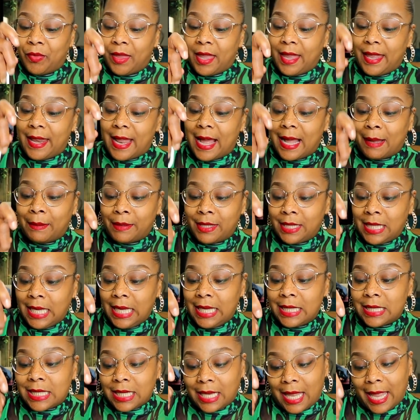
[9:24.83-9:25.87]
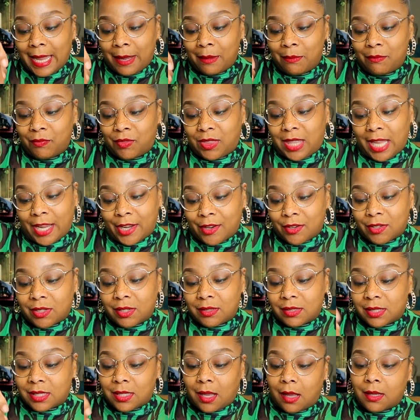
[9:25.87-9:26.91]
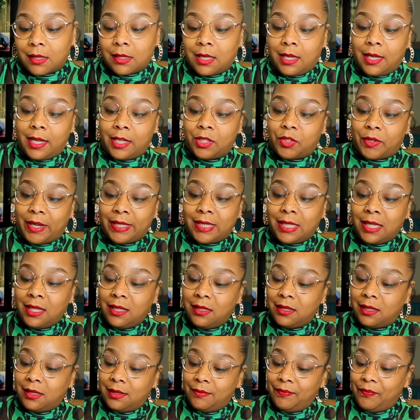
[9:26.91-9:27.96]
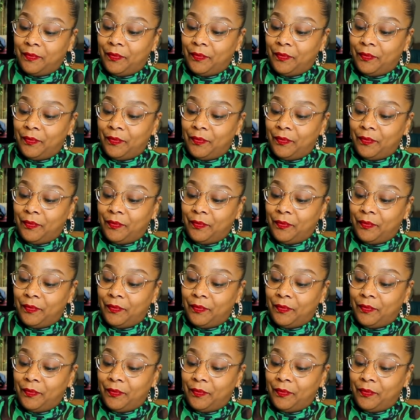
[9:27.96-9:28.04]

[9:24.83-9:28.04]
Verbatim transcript: and I tend to like thicker salt uh, dressings,